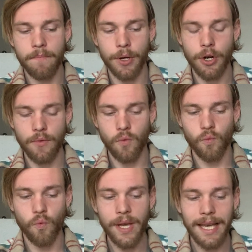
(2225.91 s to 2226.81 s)
But
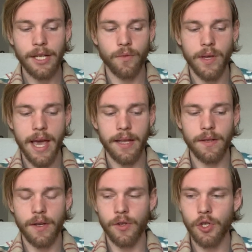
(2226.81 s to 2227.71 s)
we can
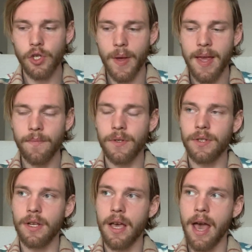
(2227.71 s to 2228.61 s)
create
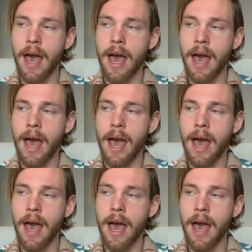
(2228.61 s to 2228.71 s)
shapes